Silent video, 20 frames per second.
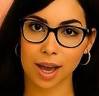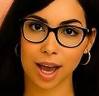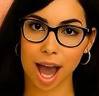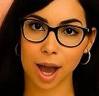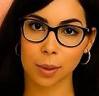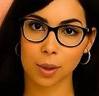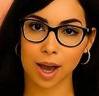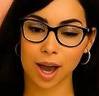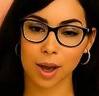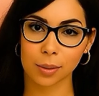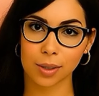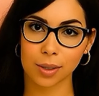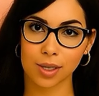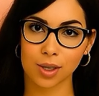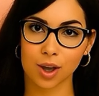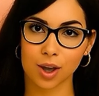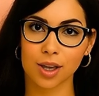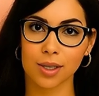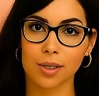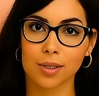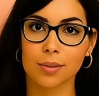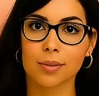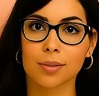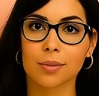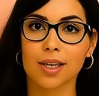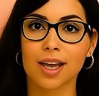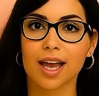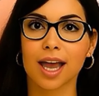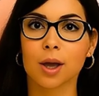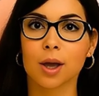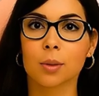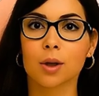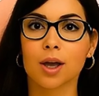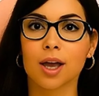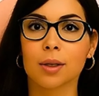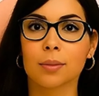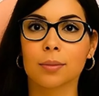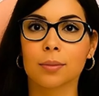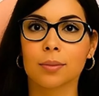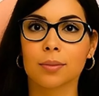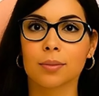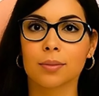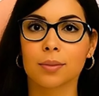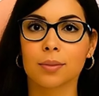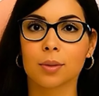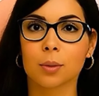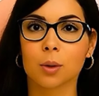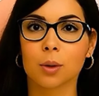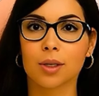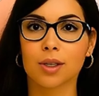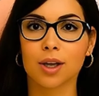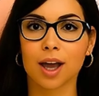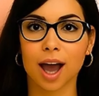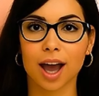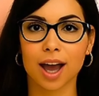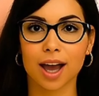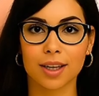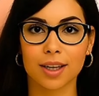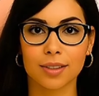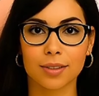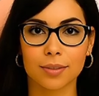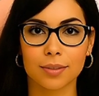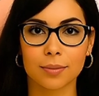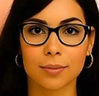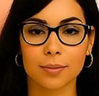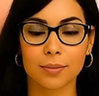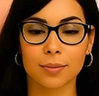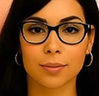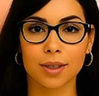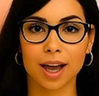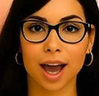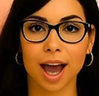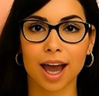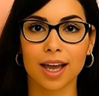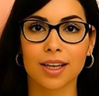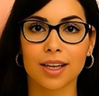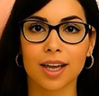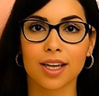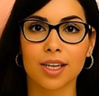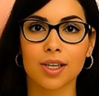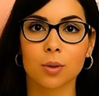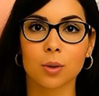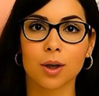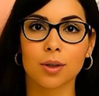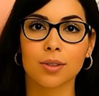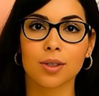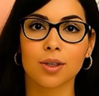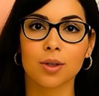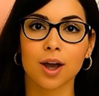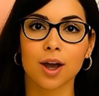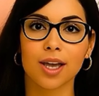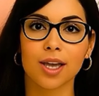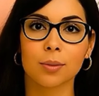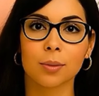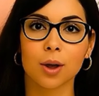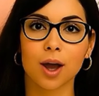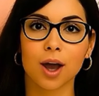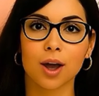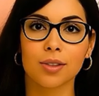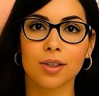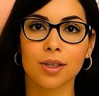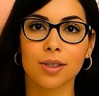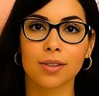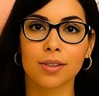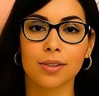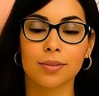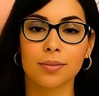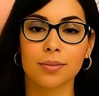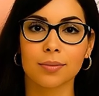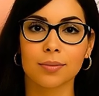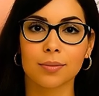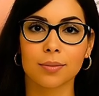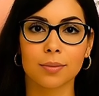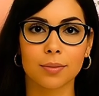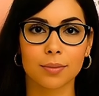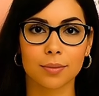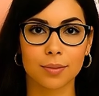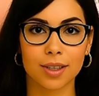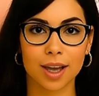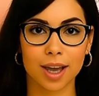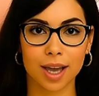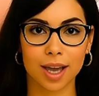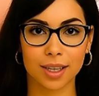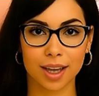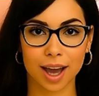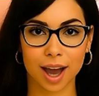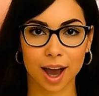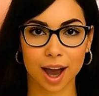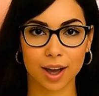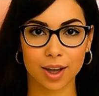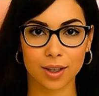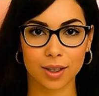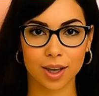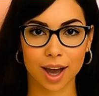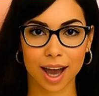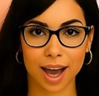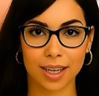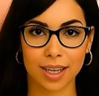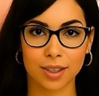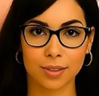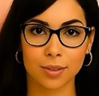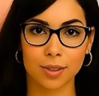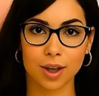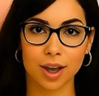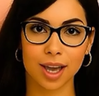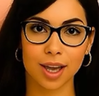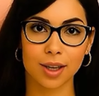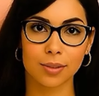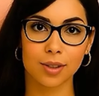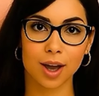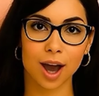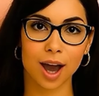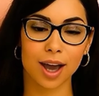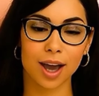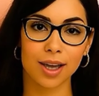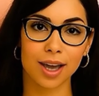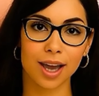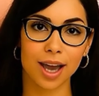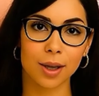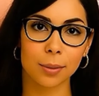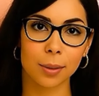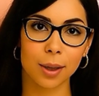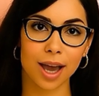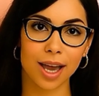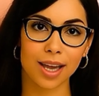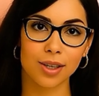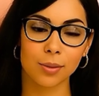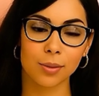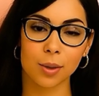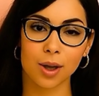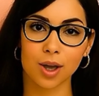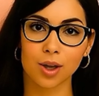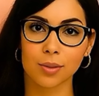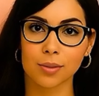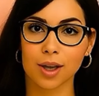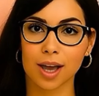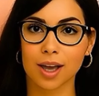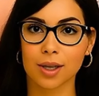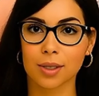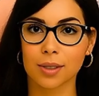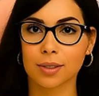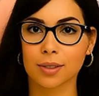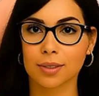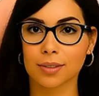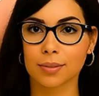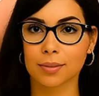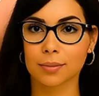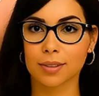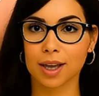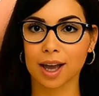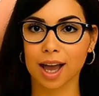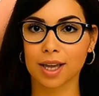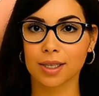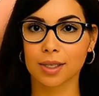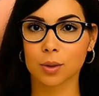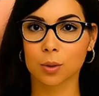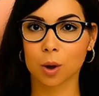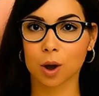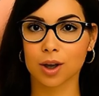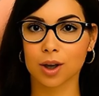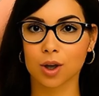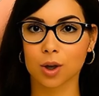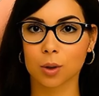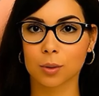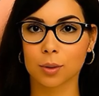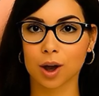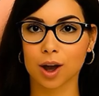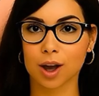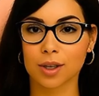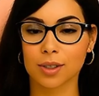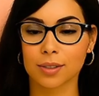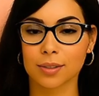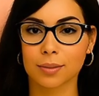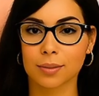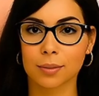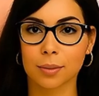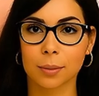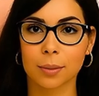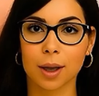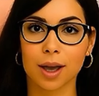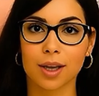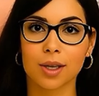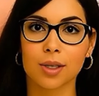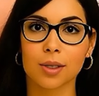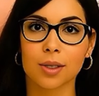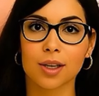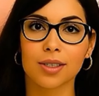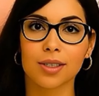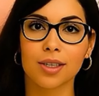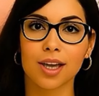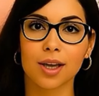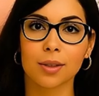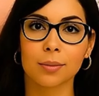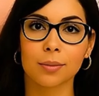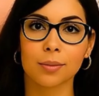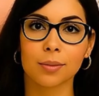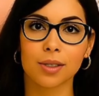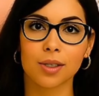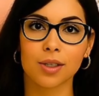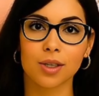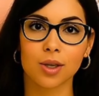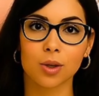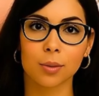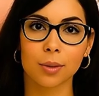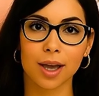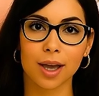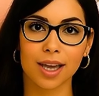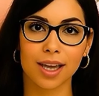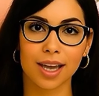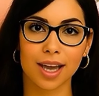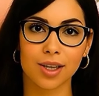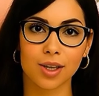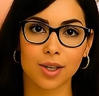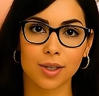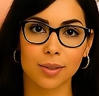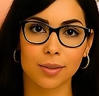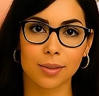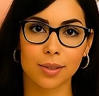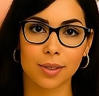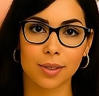Abraham is called Ibrahim with an I, and he's one of the greatest prophets. He's honored as a friend of God, a man of pure faith, and the one who brought monotheism to many nations.